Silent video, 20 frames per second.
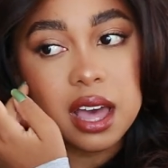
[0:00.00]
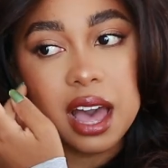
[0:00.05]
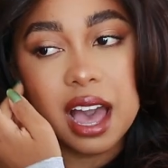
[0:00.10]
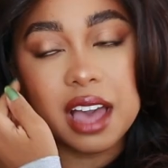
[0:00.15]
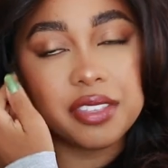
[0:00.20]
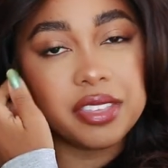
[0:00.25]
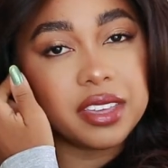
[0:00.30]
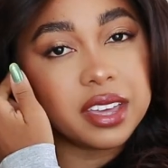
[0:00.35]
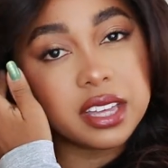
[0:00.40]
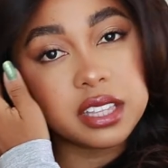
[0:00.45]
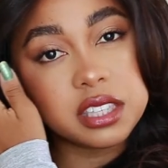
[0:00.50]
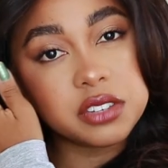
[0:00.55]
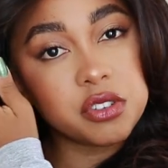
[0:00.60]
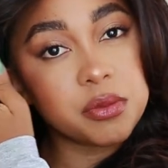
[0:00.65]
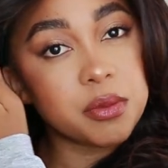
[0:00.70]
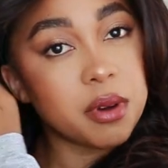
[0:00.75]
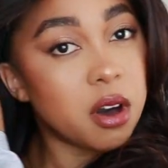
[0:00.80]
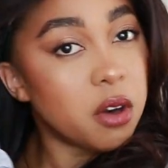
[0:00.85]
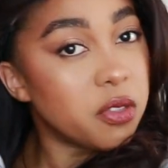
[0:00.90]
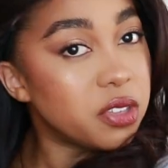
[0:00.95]
I think it's
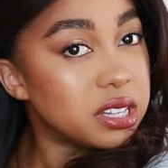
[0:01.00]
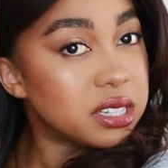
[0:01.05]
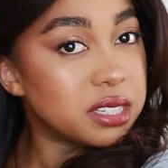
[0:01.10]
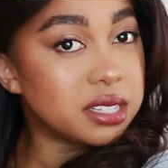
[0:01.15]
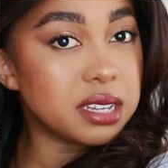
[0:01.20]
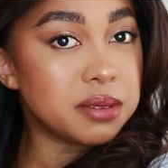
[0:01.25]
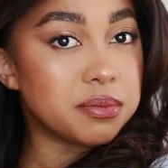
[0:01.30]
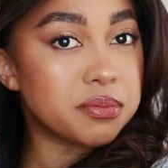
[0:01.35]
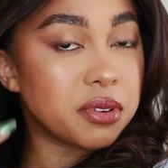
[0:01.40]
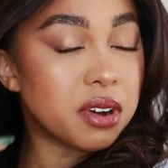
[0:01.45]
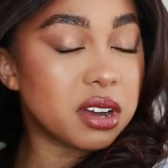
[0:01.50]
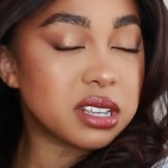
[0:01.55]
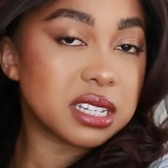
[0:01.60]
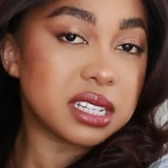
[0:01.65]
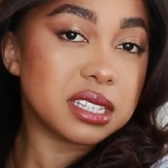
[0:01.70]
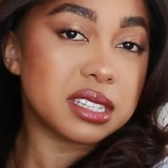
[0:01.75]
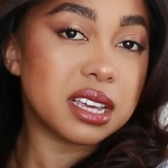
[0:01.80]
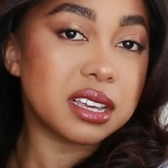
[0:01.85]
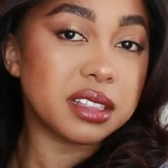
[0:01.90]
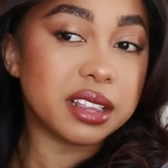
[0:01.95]
from all the steam
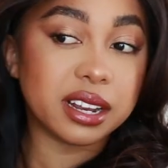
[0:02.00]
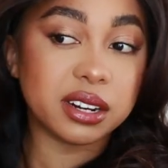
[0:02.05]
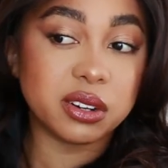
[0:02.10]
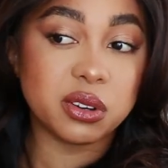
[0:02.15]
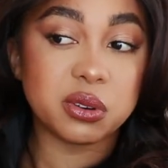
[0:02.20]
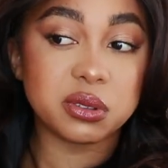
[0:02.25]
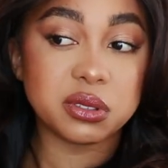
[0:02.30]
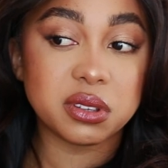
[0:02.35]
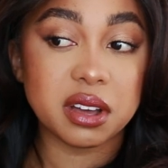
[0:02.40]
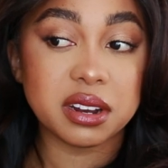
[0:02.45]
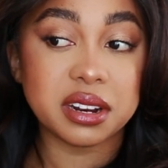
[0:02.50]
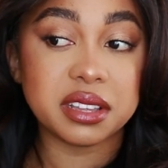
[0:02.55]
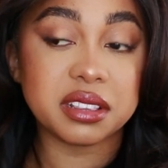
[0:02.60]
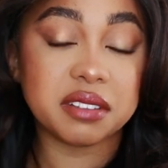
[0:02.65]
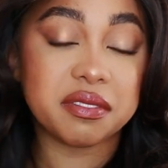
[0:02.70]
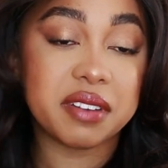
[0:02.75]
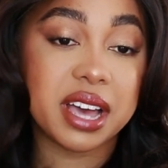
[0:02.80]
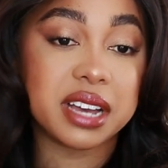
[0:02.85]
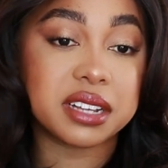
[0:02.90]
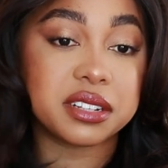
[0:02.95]
processing that goes on in the
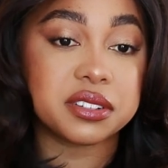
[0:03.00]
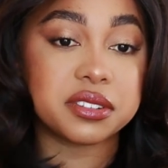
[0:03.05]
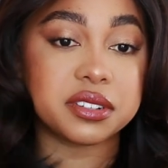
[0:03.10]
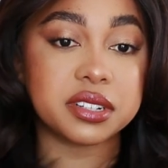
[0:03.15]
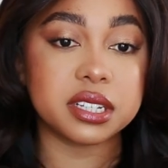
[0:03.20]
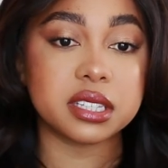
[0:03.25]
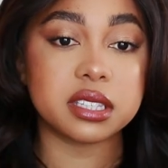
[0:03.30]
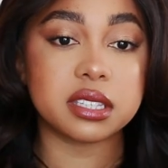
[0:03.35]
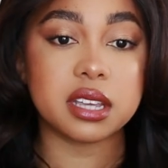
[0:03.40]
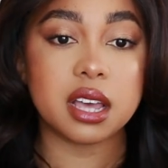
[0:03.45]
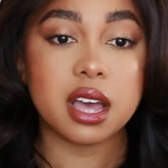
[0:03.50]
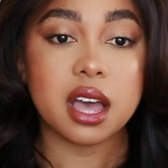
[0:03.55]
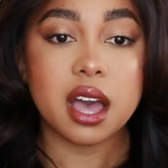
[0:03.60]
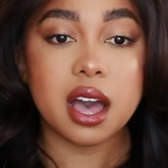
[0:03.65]
factories.